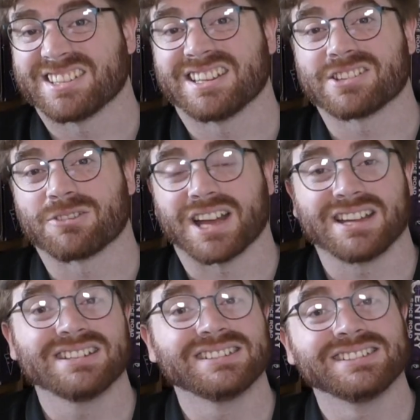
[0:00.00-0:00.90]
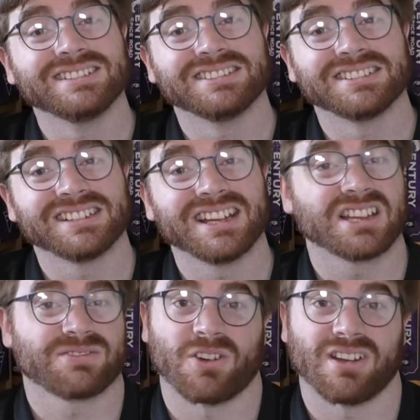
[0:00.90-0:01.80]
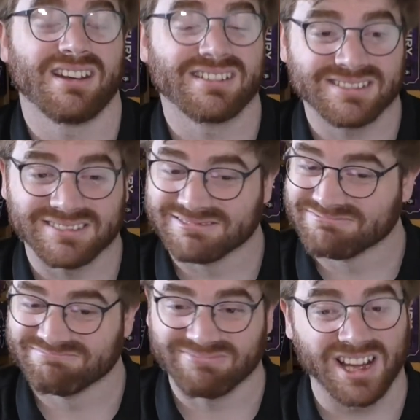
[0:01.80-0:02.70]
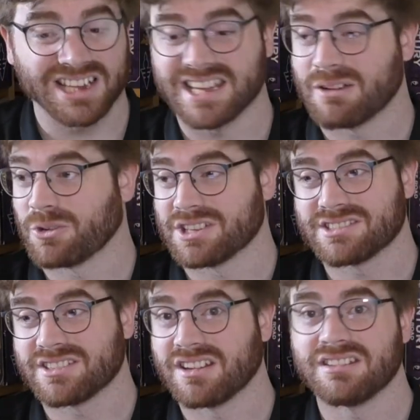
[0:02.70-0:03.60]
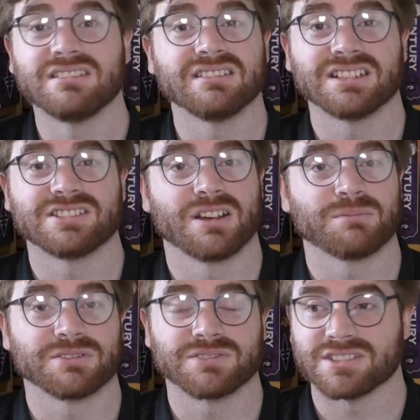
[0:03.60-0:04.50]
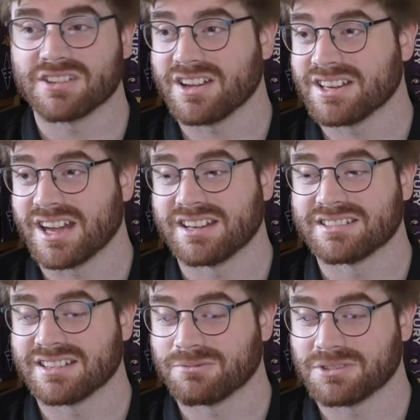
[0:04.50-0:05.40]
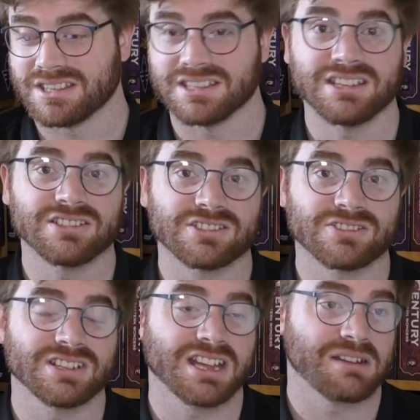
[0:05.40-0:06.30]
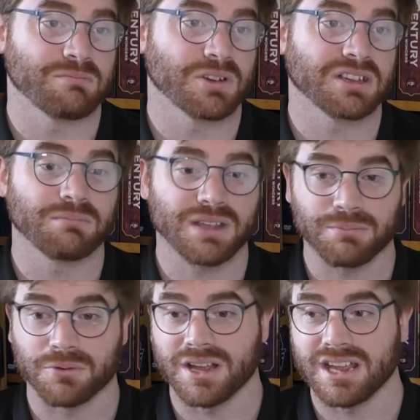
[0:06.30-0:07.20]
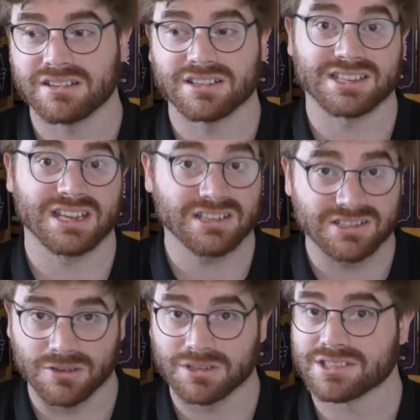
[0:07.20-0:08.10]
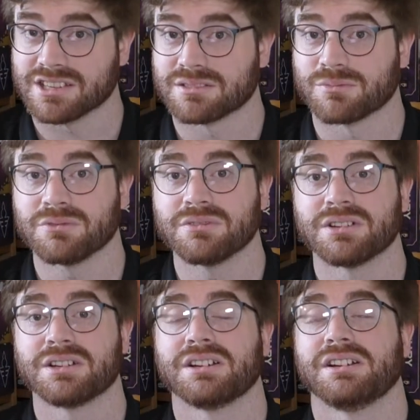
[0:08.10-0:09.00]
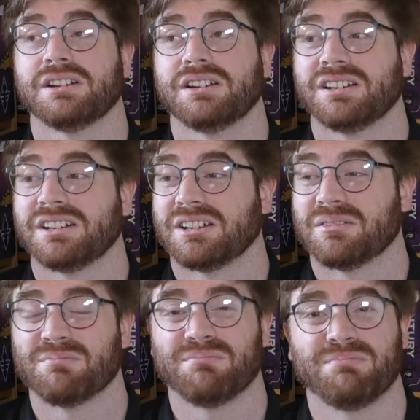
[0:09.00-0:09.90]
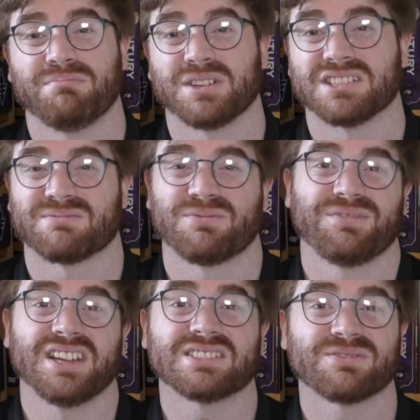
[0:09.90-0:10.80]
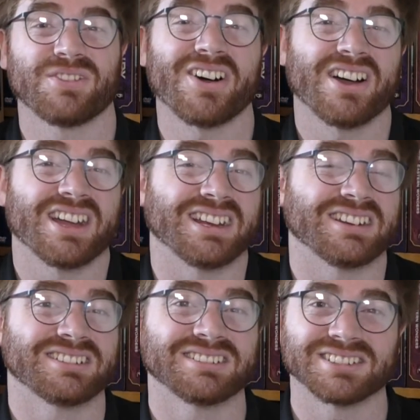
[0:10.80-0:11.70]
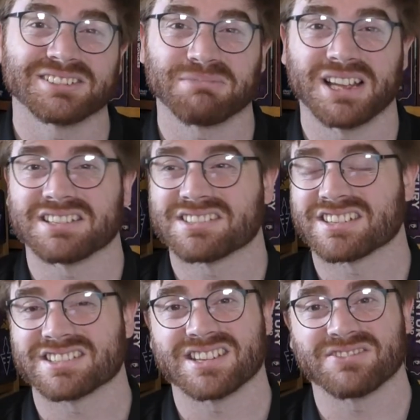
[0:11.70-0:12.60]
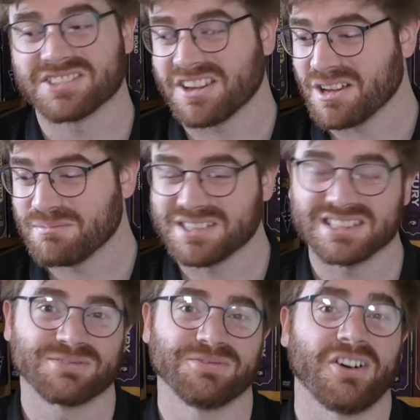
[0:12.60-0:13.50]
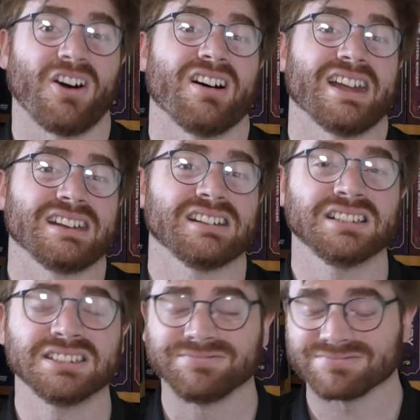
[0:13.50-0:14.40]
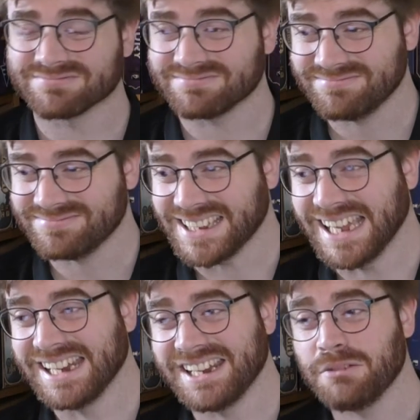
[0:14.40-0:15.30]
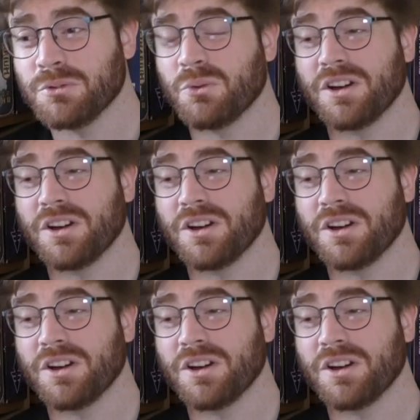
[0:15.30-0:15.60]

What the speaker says: It's okay. It's fine. I get what it's done in terms of design and within the industry and bringing people in because it is so accessible. But it's fine. I've played it 6 or 7 times. It's fine. And then number